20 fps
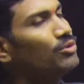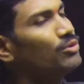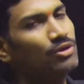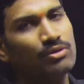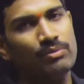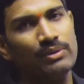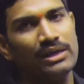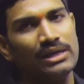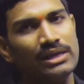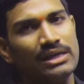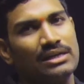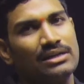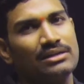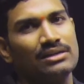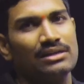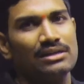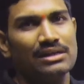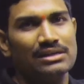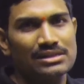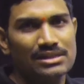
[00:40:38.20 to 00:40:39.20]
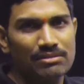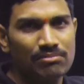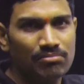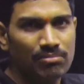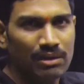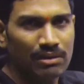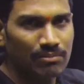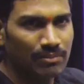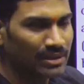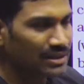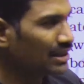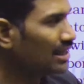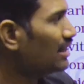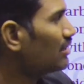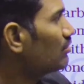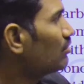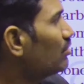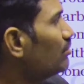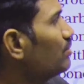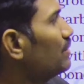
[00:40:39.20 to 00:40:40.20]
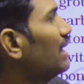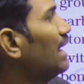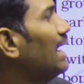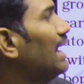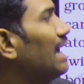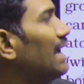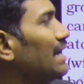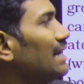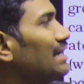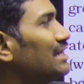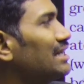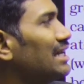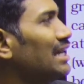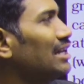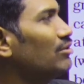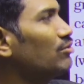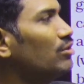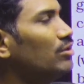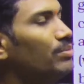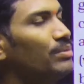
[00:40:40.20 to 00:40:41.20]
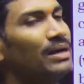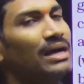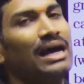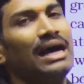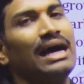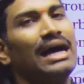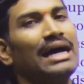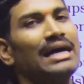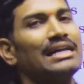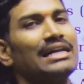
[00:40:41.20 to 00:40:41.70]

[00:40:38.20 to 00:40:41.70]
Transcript: could be simple methyl group or ethyl group, or